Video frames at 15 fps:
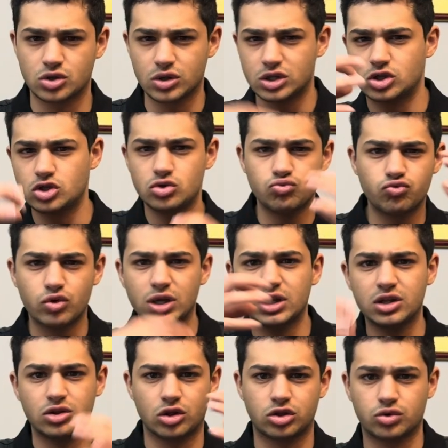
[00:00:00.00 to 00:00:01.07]
So that's
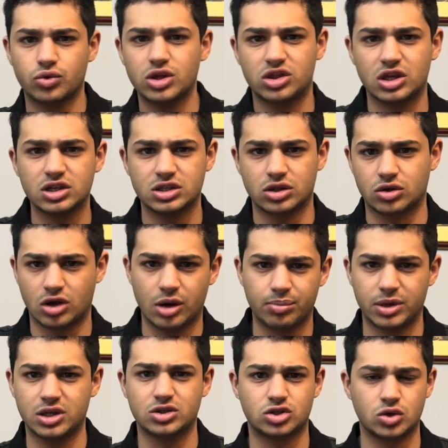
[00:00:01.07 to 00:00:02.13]
really the 3 things that their
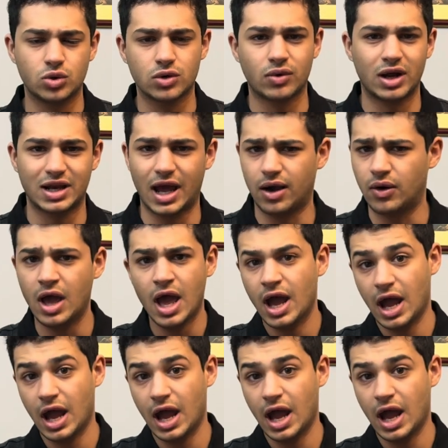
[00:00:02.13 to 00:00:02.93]
company is doing right now.